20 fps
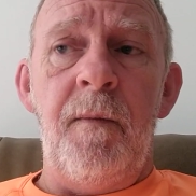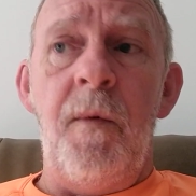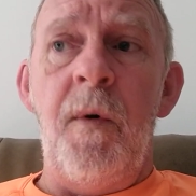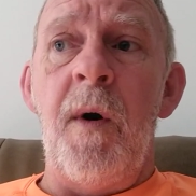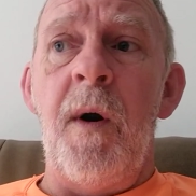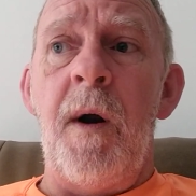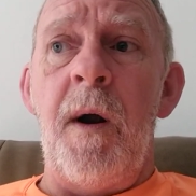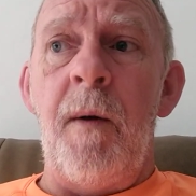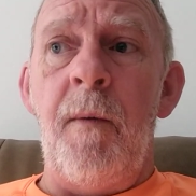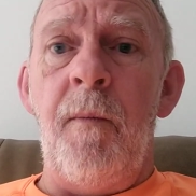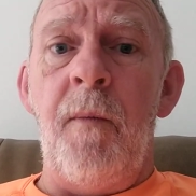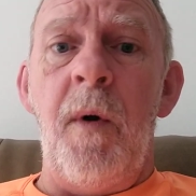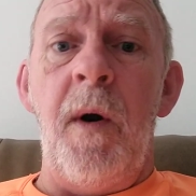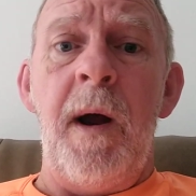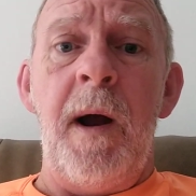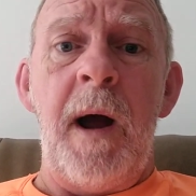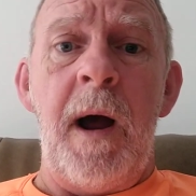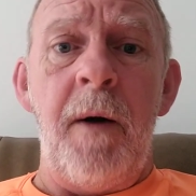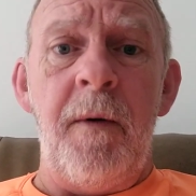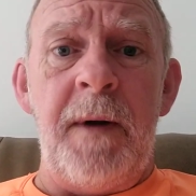we're,
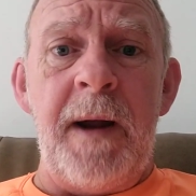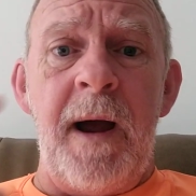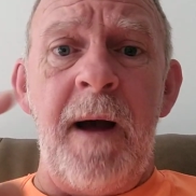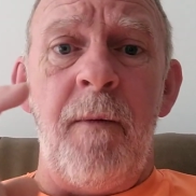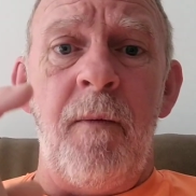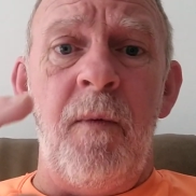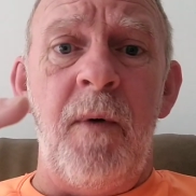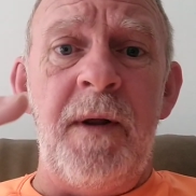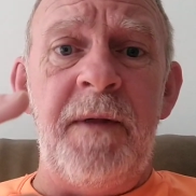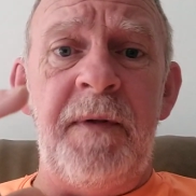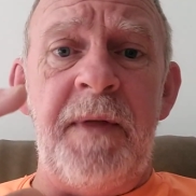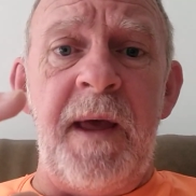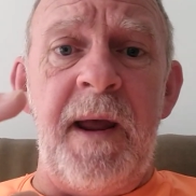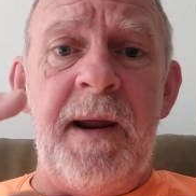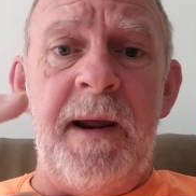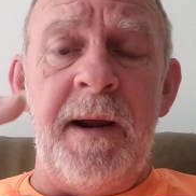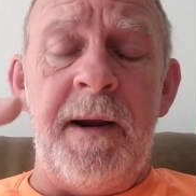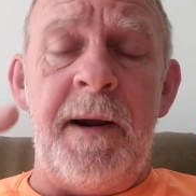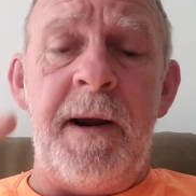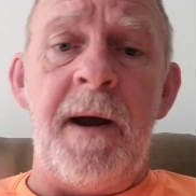we all got one
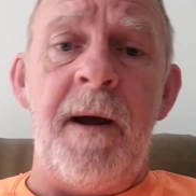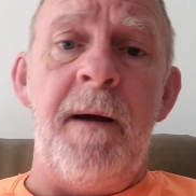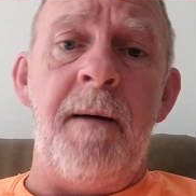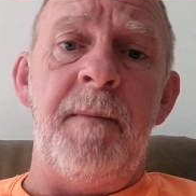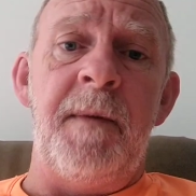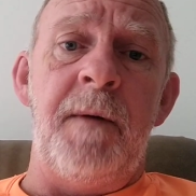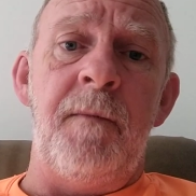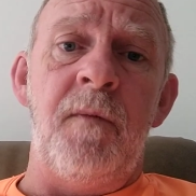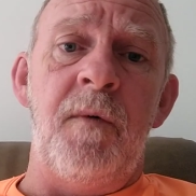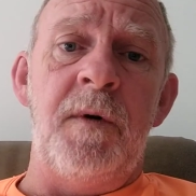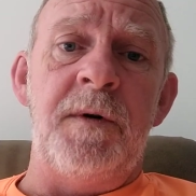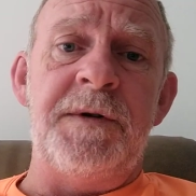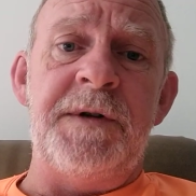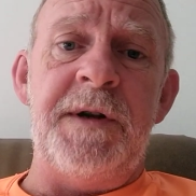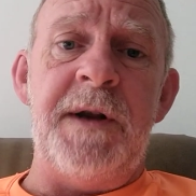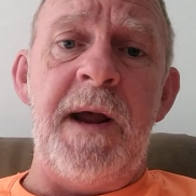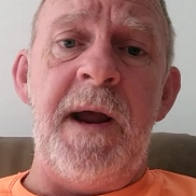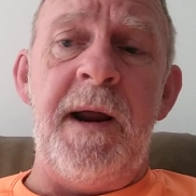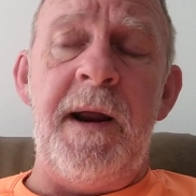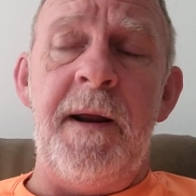thing in common we're
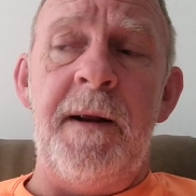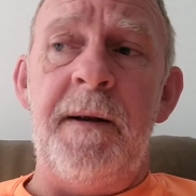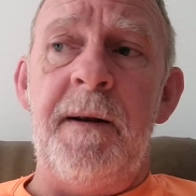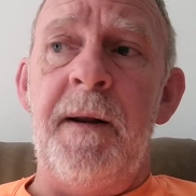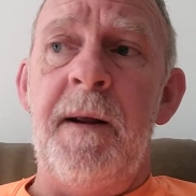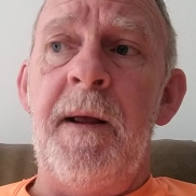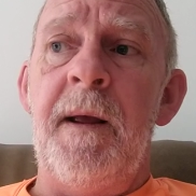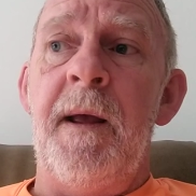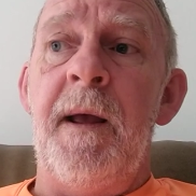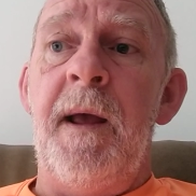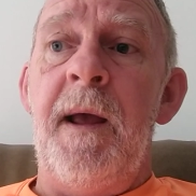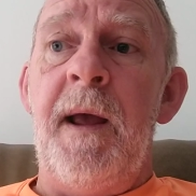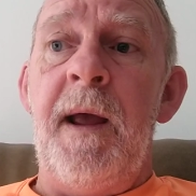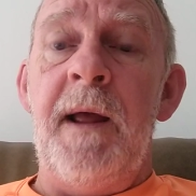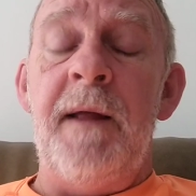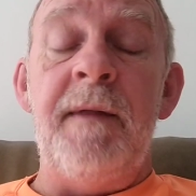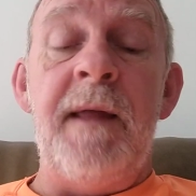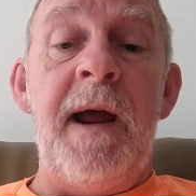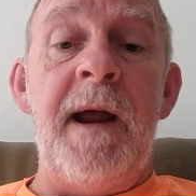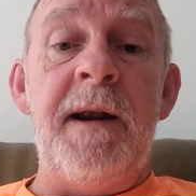saying,
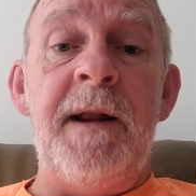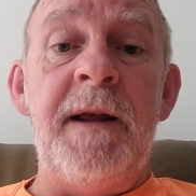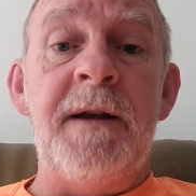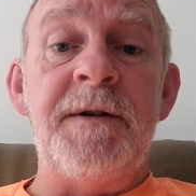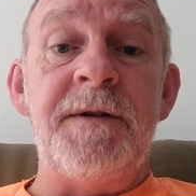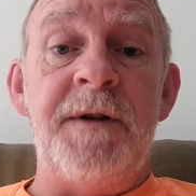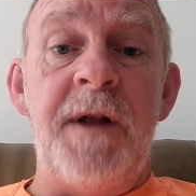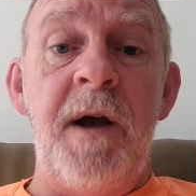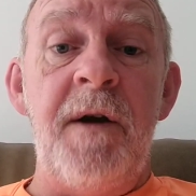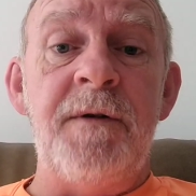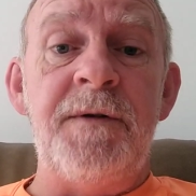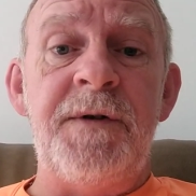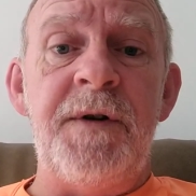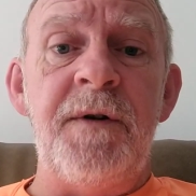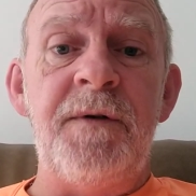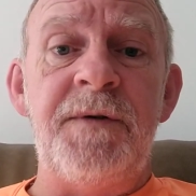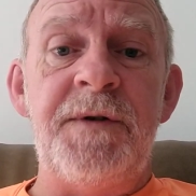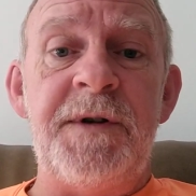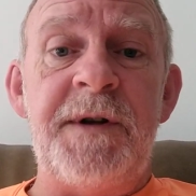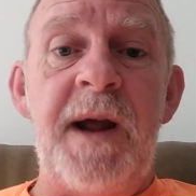and that is those
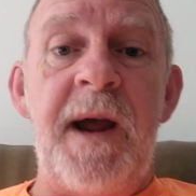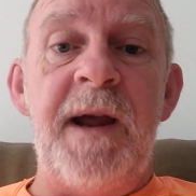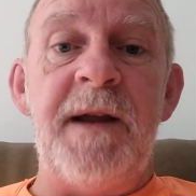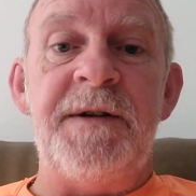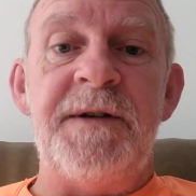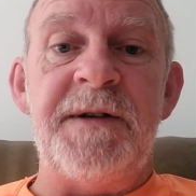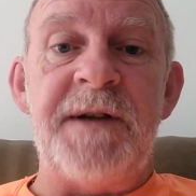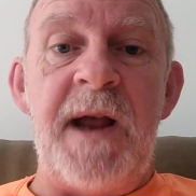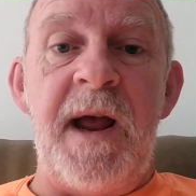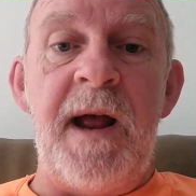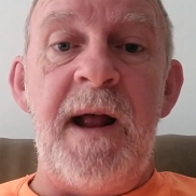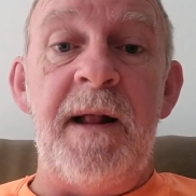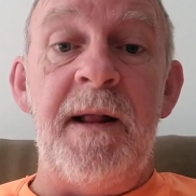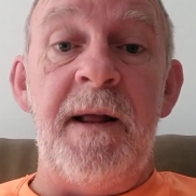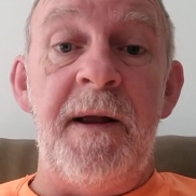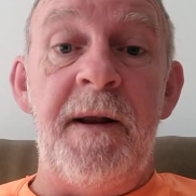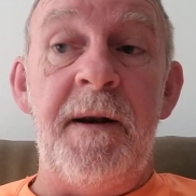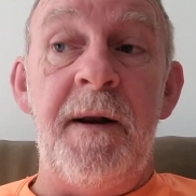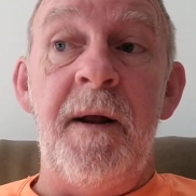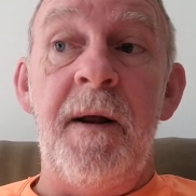who stay
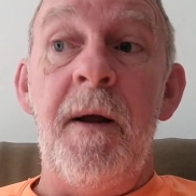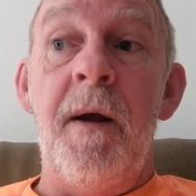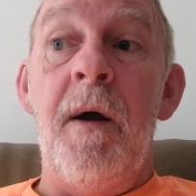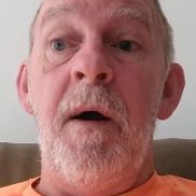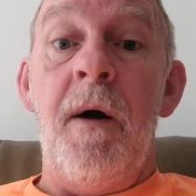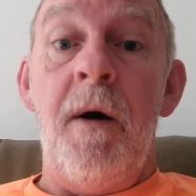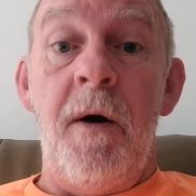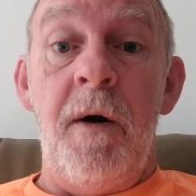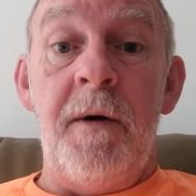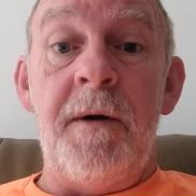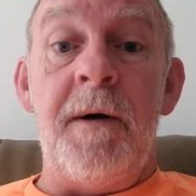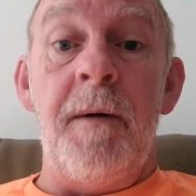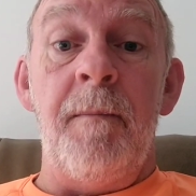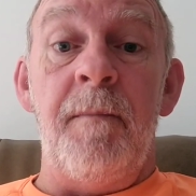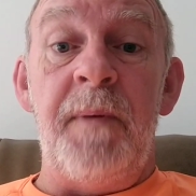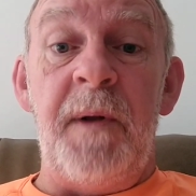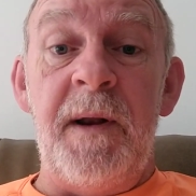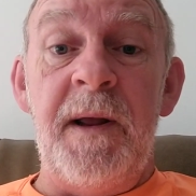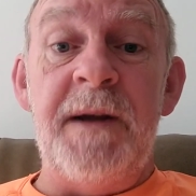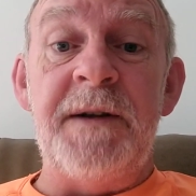silent are
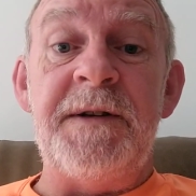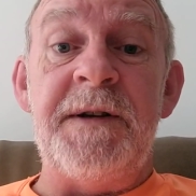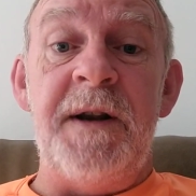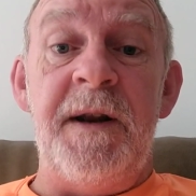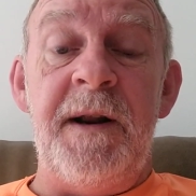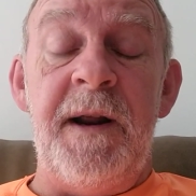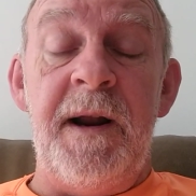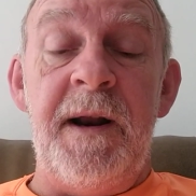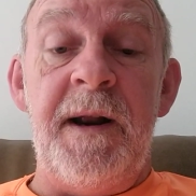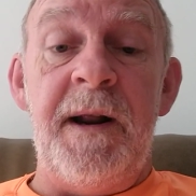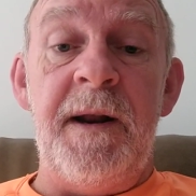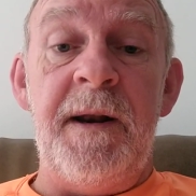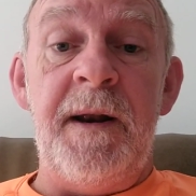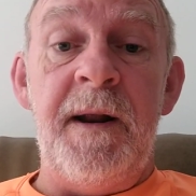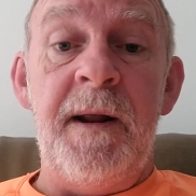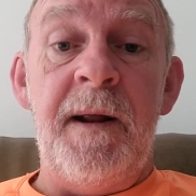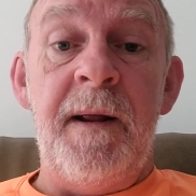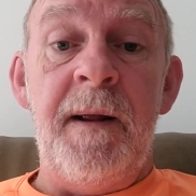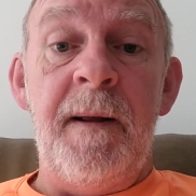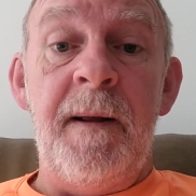complicit in it,